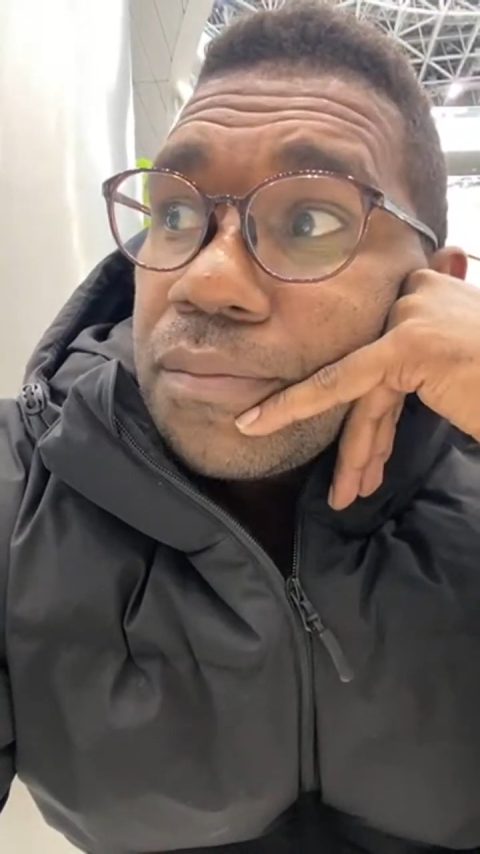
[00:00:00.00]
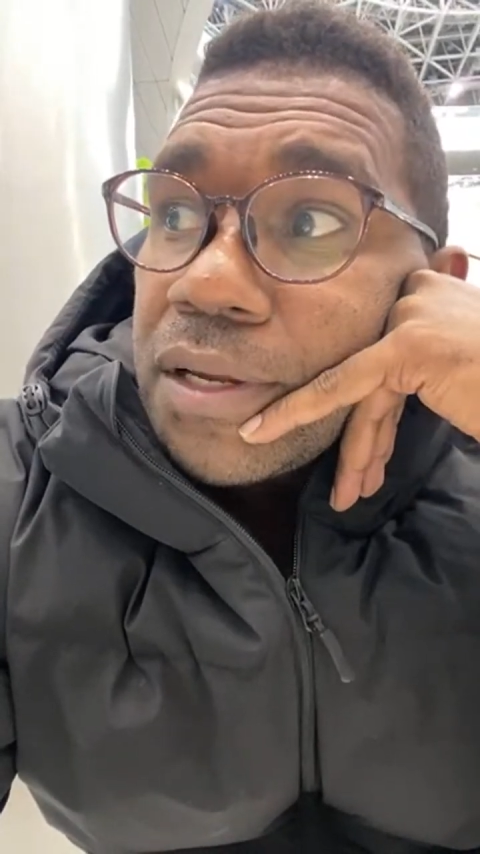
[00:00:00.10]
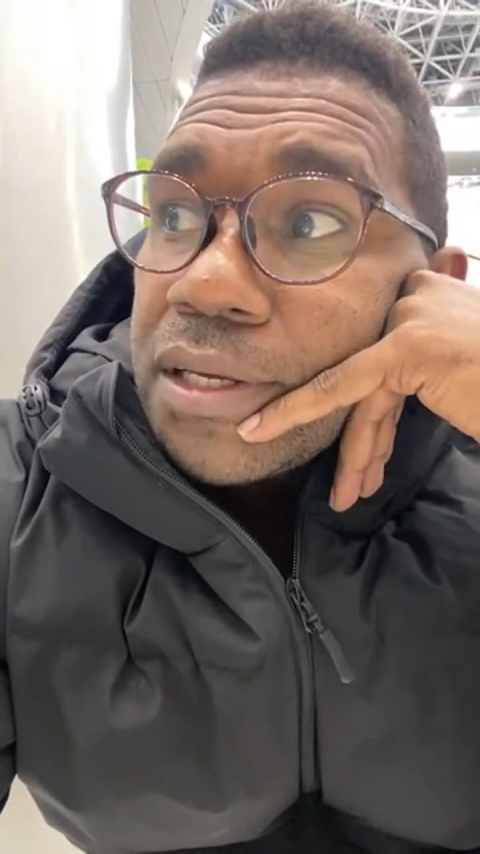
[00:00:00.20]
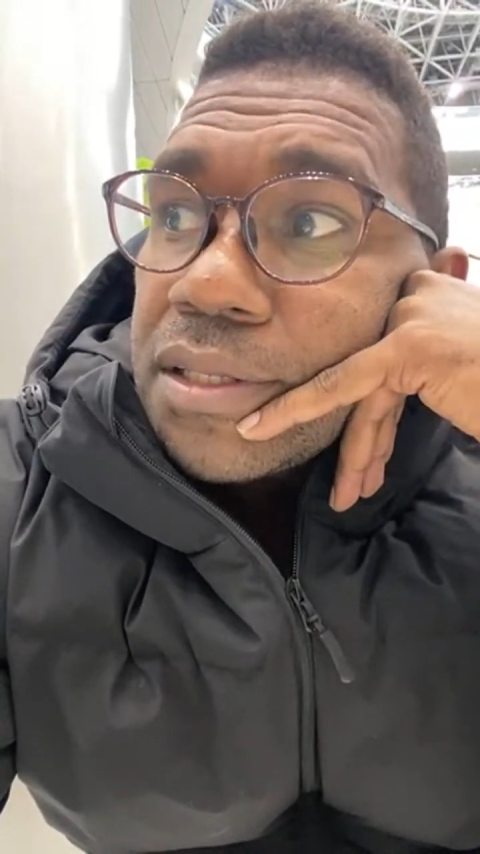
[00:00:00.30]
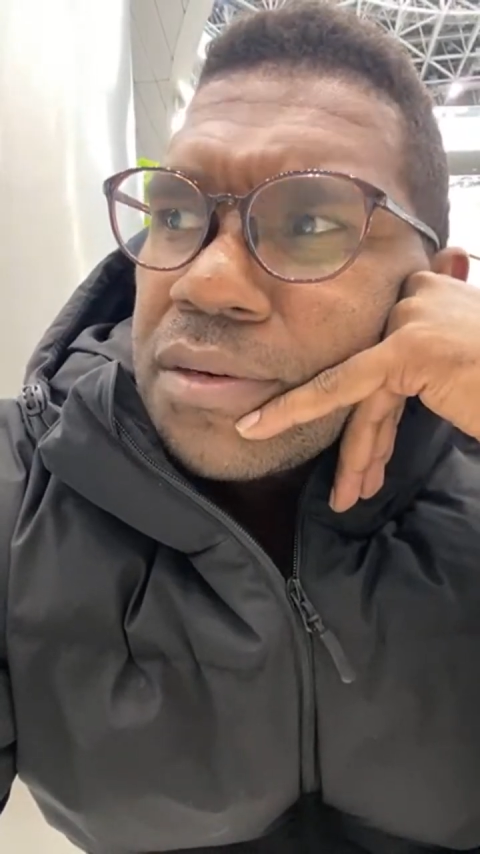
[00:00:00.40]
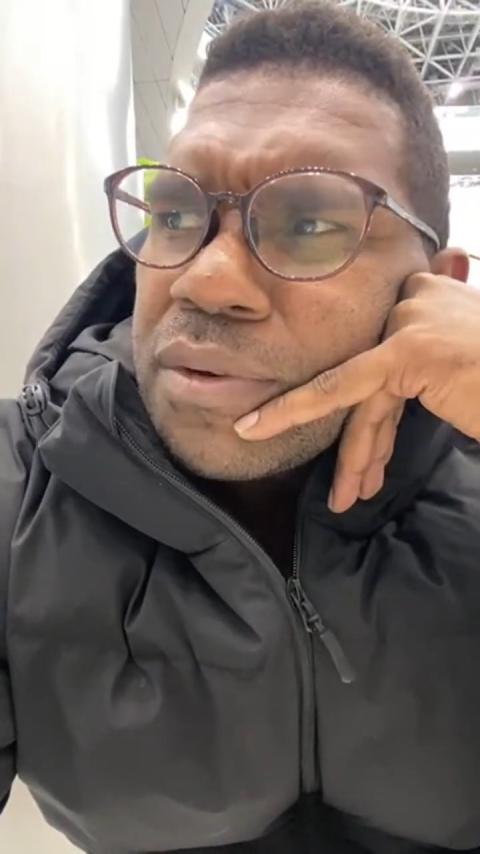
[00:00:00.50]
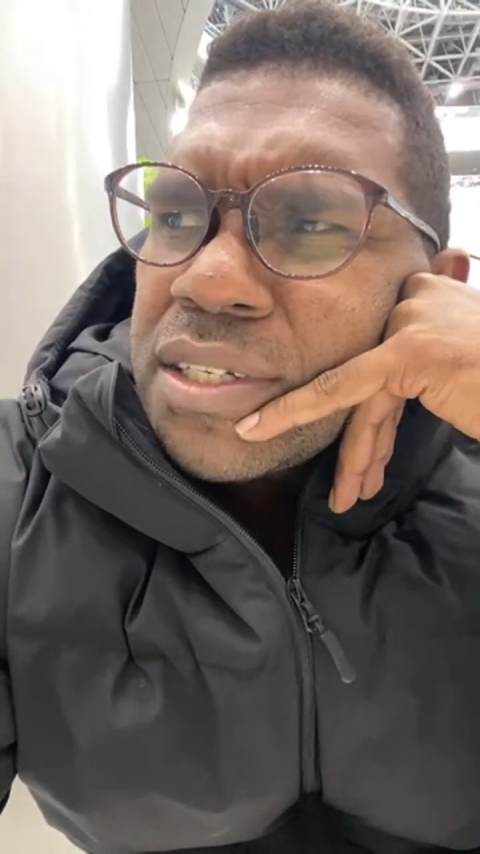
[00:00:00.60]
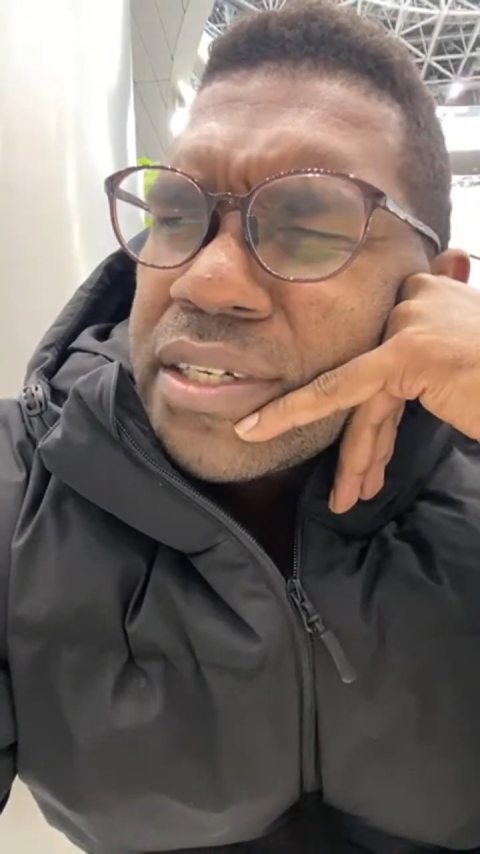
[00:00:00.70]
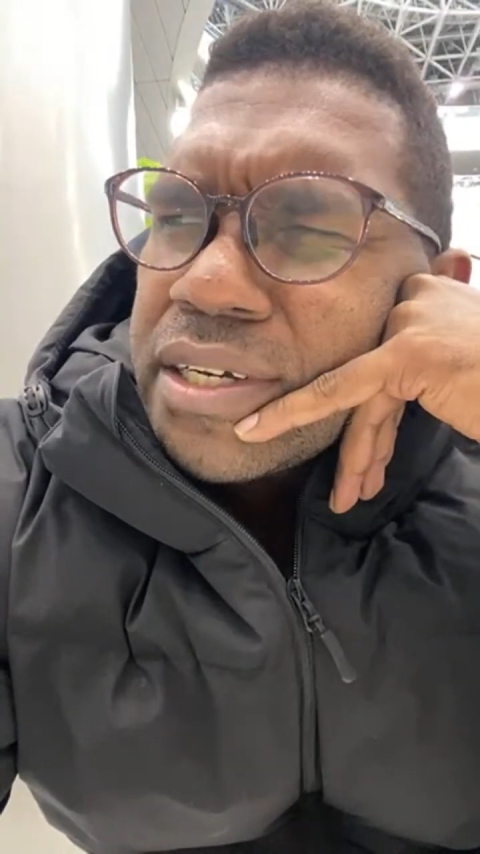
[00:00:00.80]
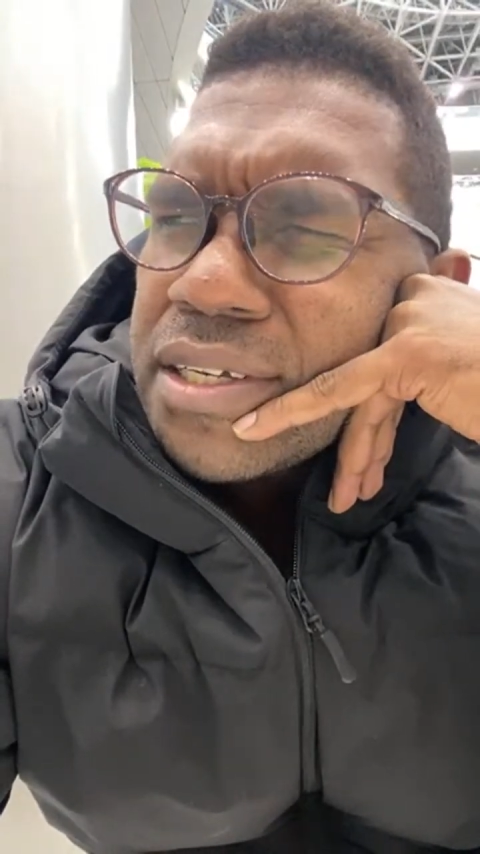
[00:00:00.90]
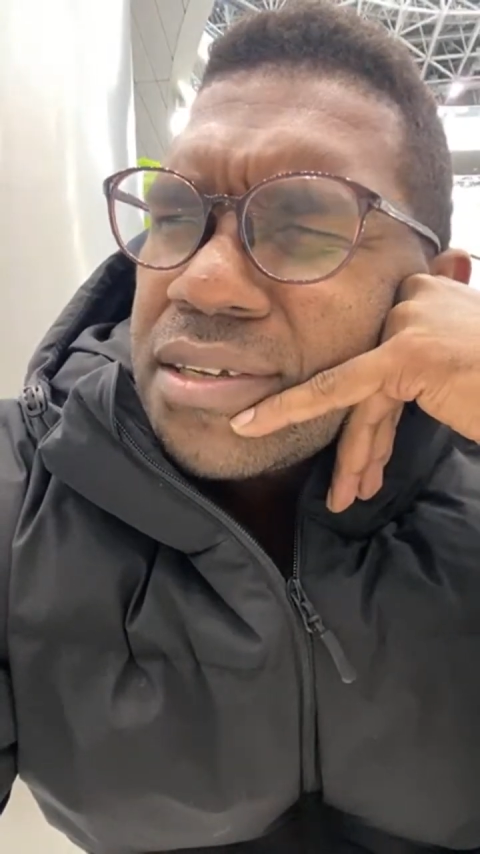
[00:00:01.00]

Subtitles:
Like that was like